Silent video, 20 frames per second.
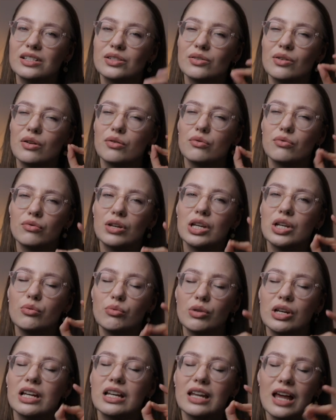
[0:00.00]
So I really,
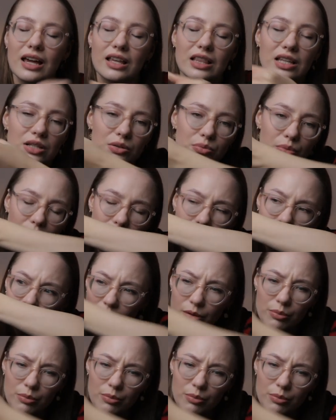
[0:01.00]
really like this one.